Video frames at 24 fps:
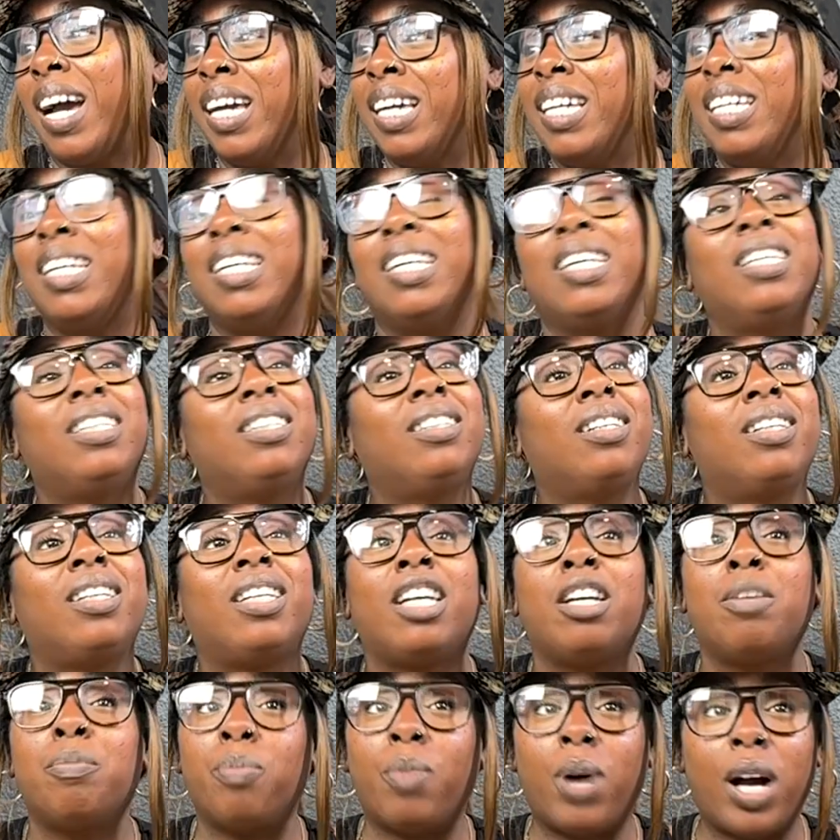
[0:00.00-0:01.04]
I can
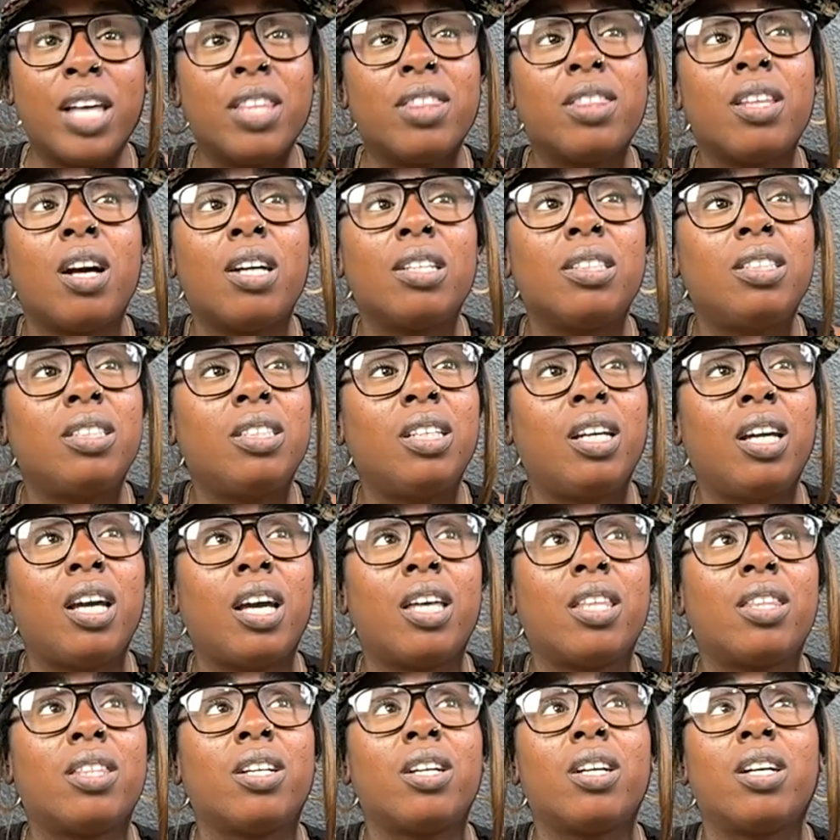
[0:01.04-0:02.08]
get my thoughts
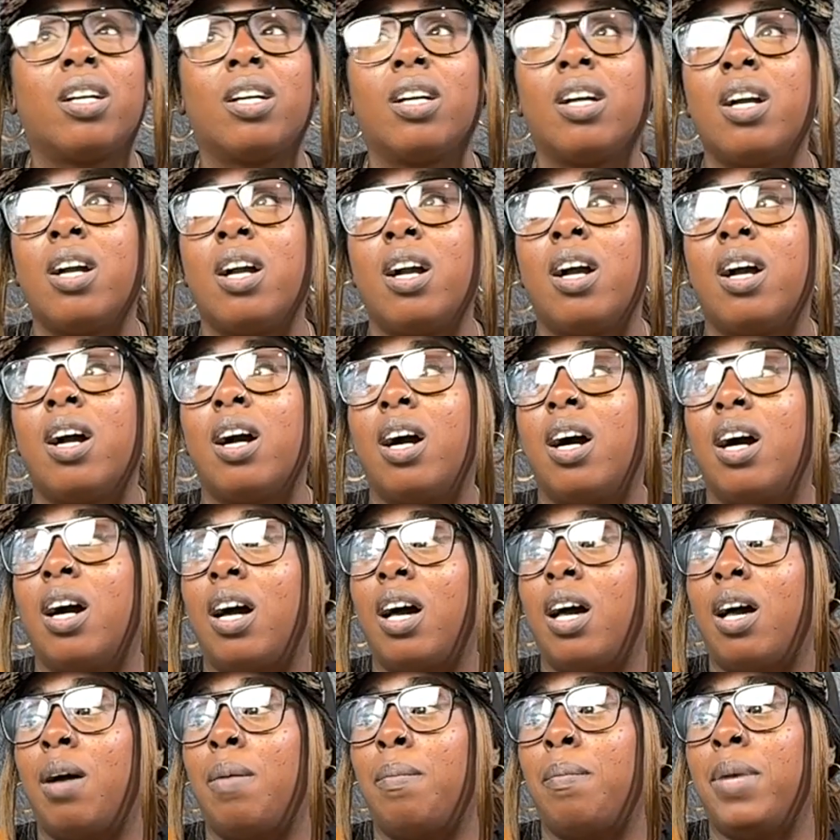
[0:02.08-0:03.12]
together,
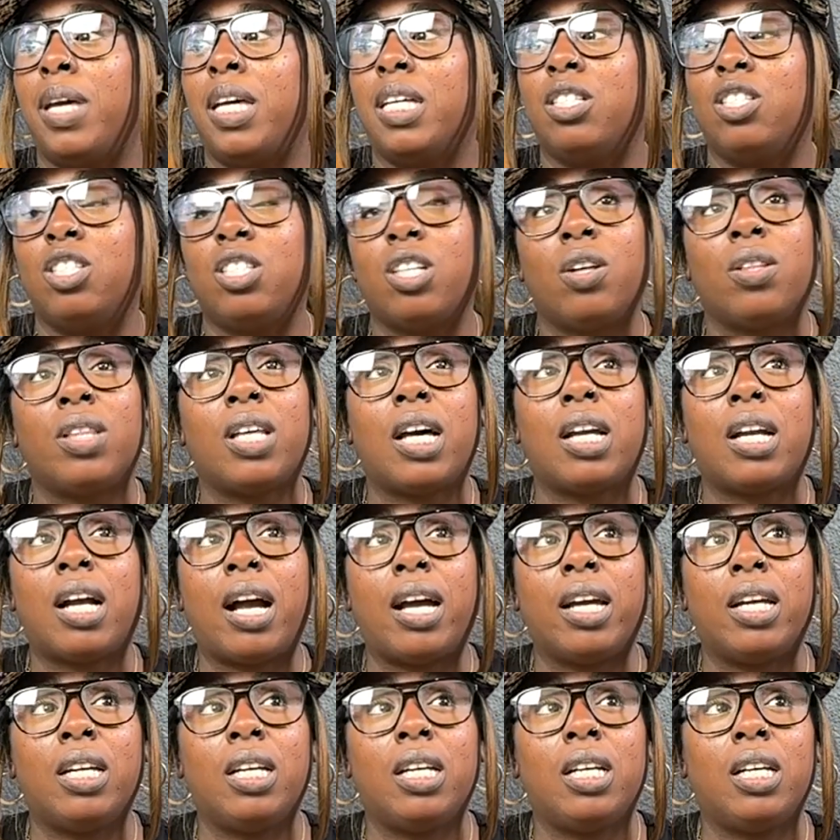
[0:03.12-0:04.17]
and so that
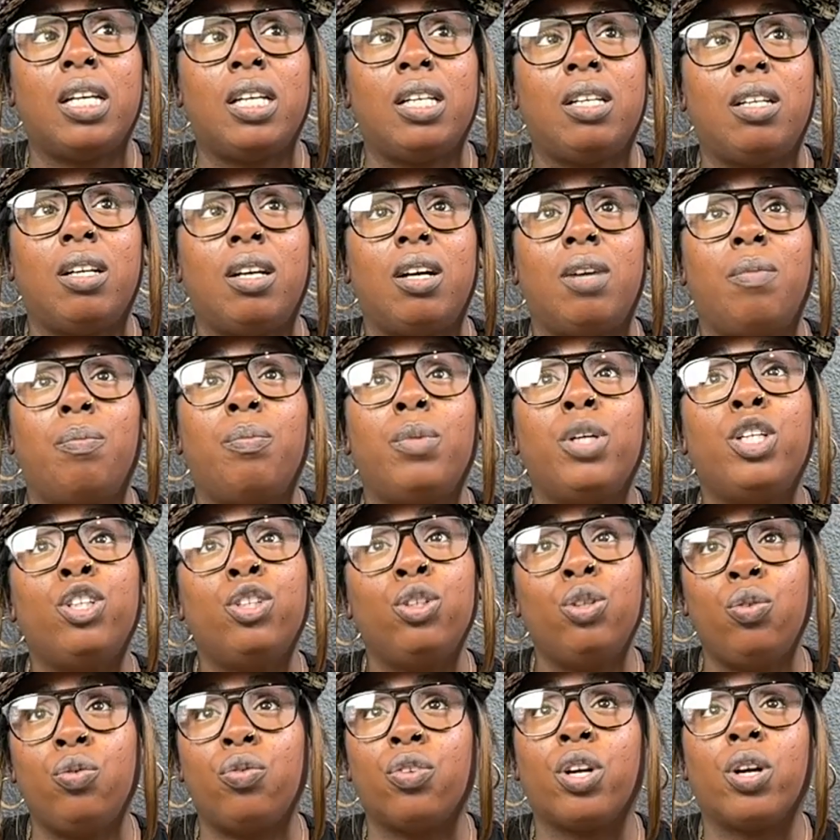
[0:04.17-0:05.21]
I can
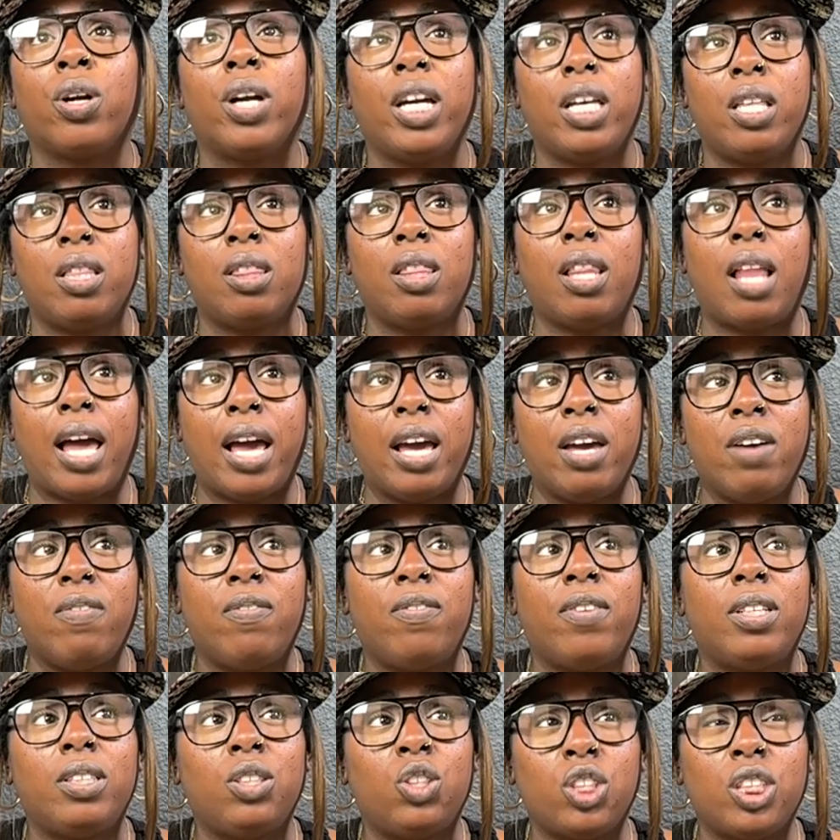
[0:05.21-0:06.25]
maneuver in
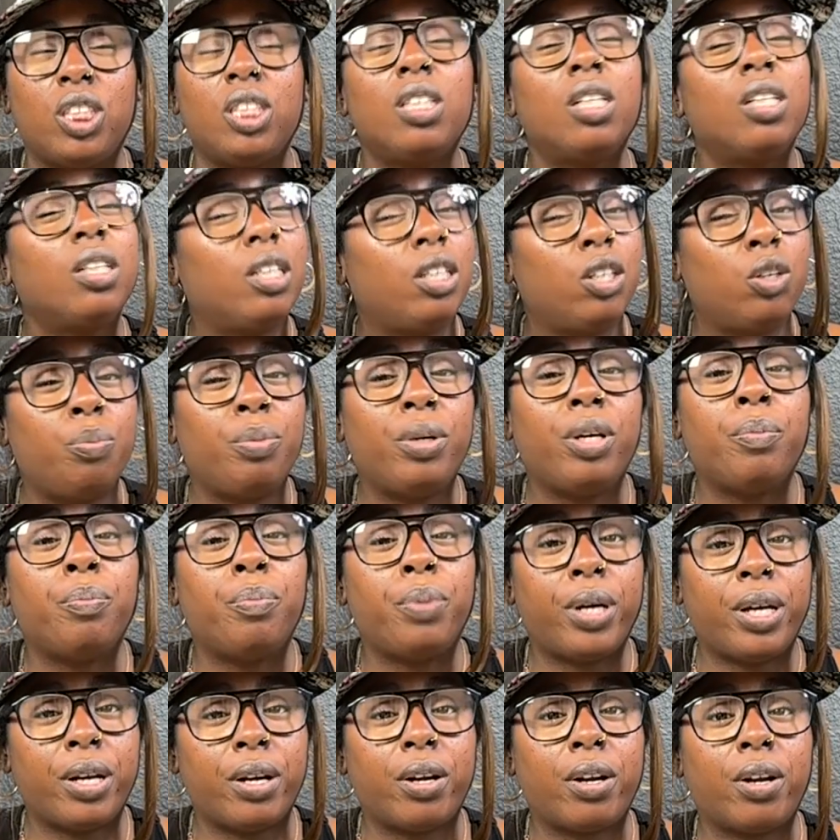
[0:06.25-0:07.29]
life just a little bit
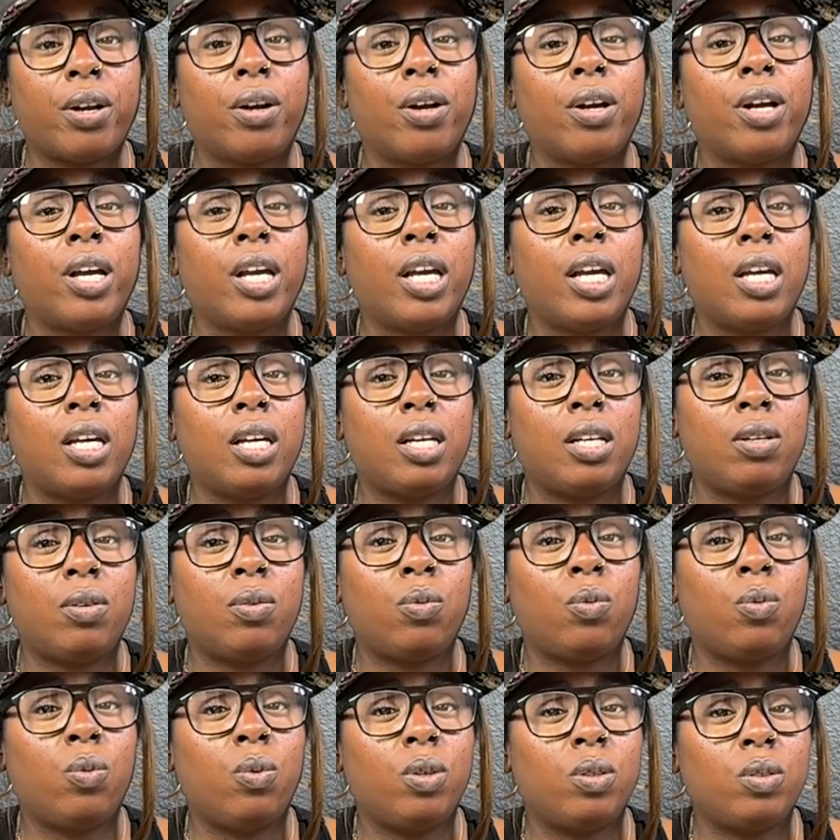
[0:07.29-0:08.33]
better
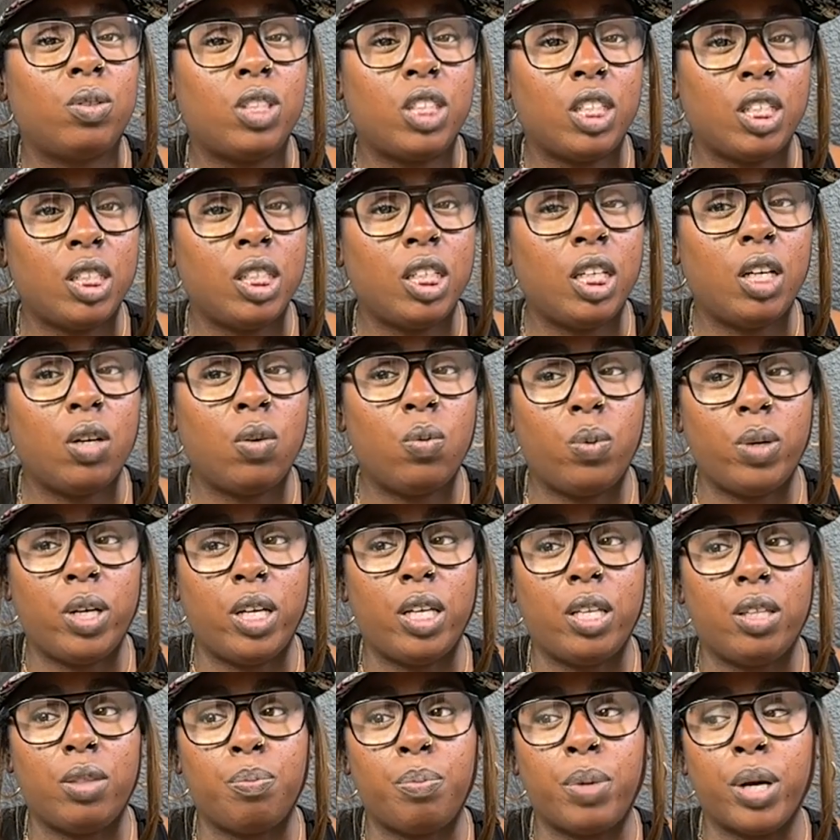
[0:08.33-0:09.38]
in dealing
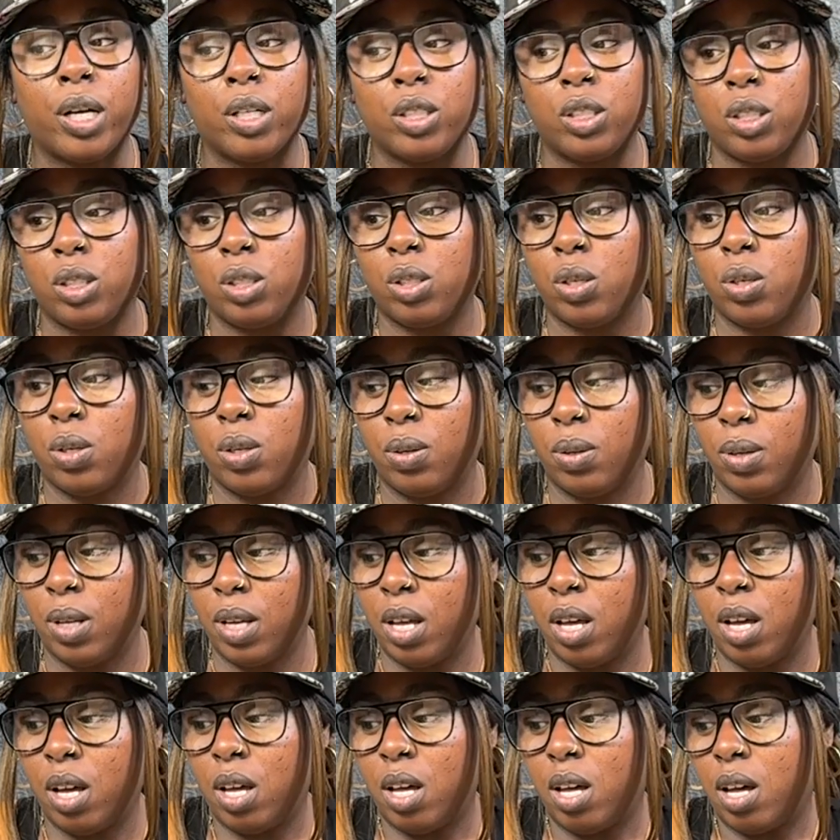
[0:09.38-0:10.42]
with personal
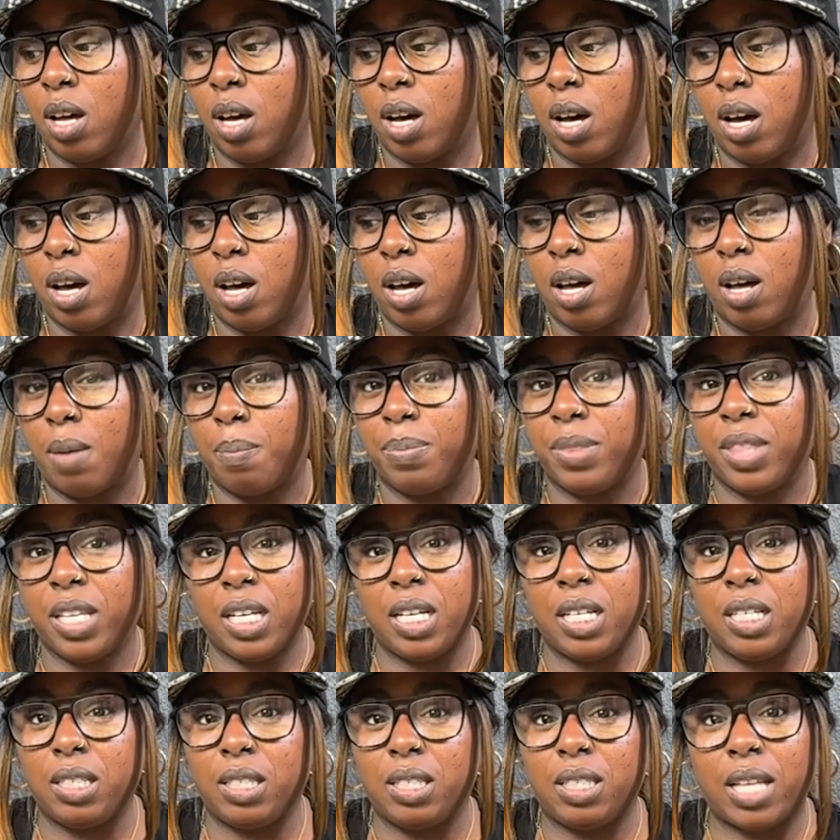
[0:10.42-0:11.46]

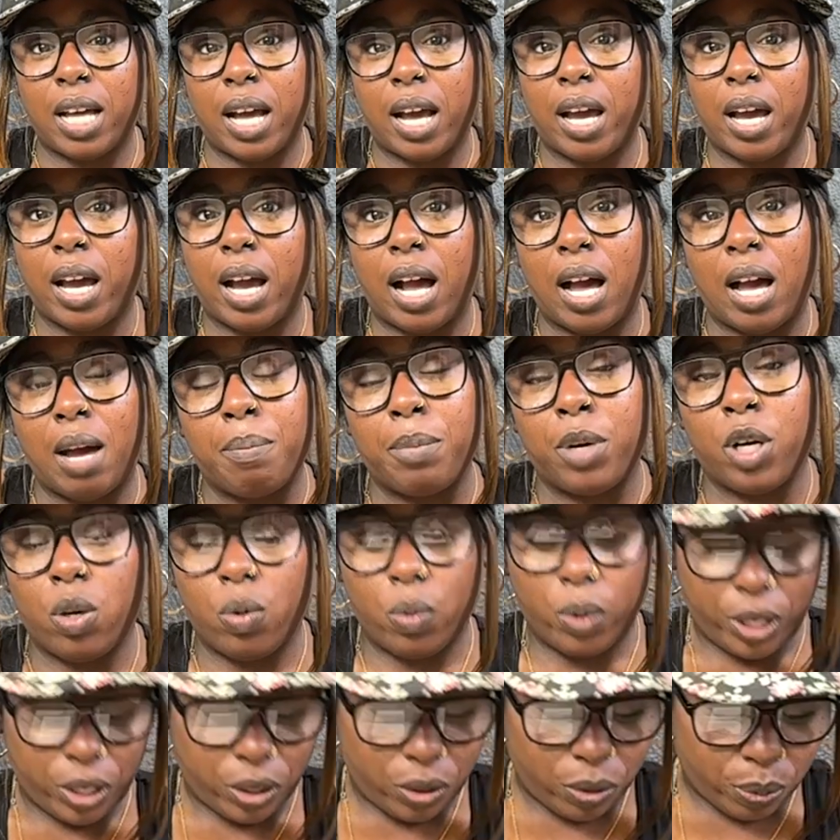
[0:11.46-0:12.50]
things that I'm
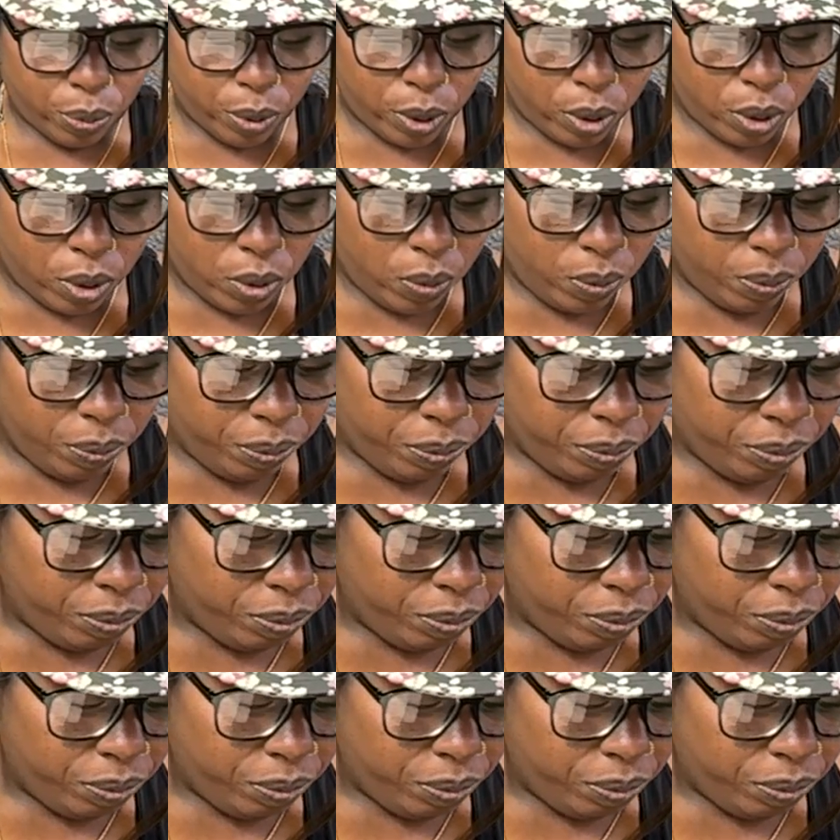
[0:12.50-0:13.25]
going through.